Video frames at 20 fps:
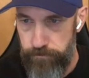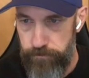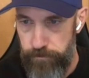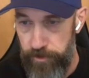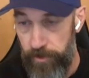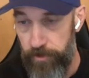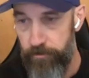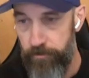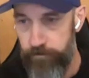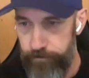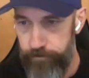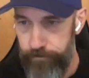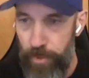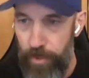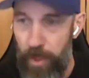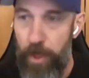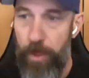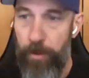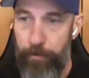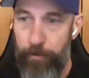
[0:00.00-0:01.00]
okay,
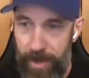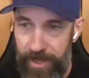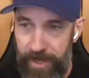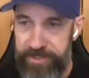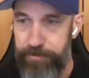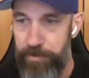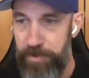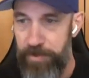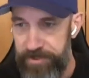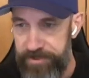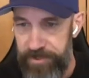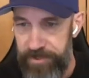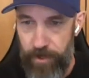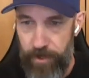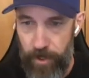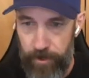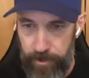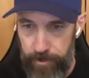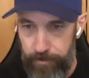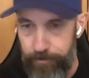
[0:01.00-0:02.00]
past BEC and
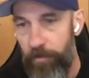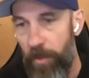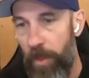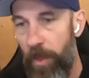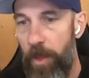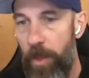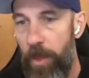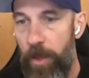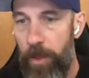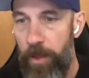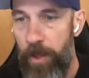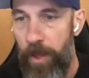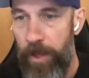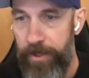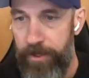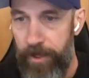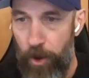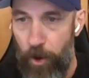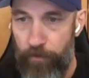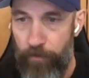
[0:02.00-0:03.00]
auditing. I
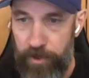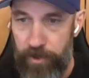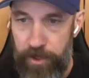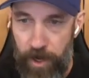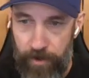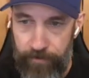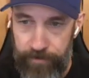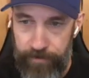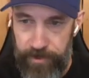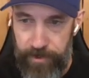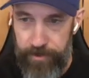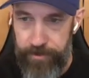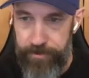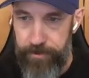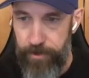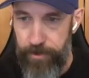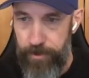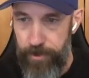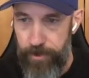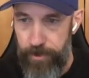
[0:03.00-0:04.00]
got overconfident
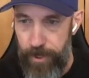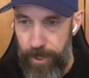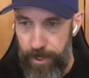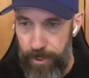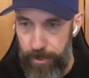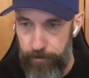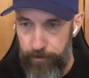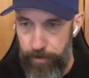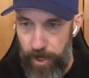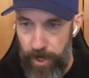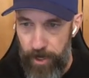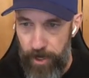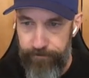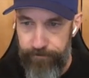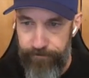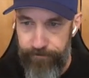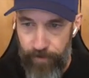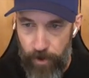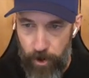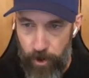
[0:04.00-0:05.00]
and bought
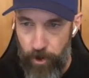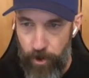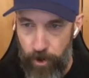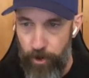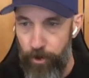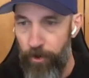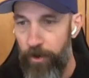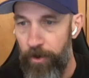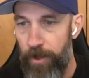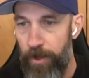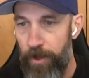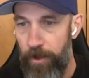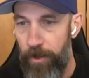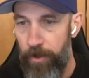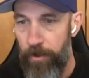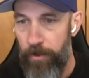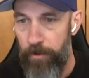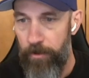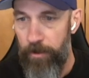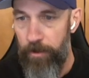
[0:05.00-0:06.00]
FAR
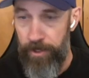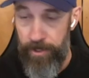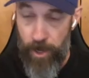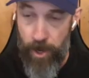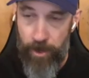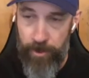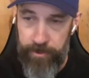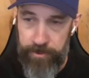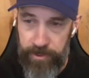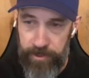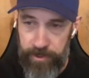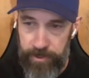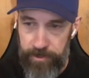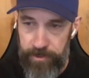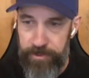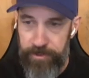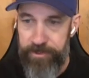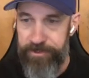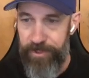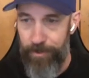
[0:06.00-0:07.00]
and auditing
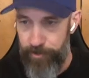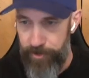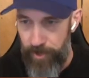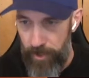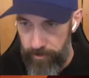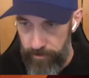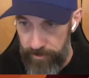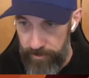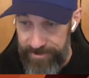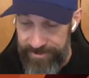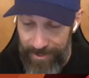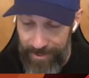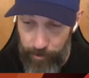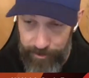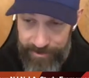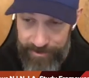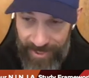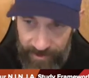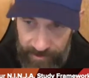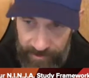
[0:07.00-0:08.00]

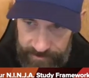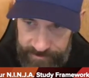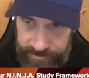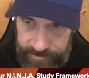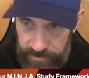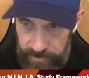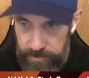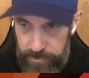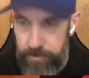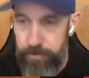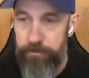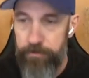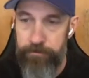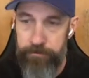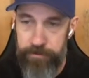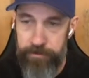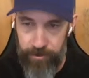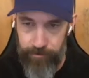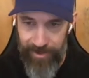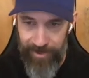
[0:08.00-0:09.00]
simultaneously,
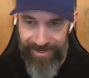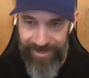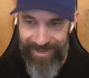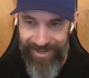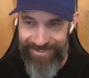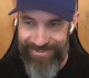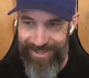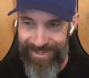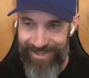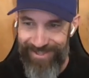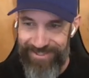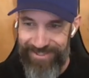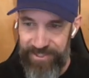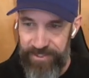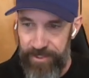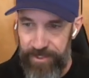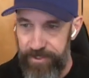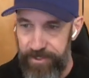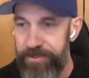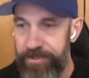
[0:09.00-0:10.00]
talking about an
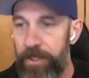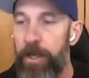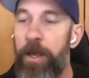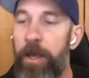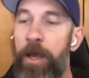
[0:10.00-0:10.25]
NTS.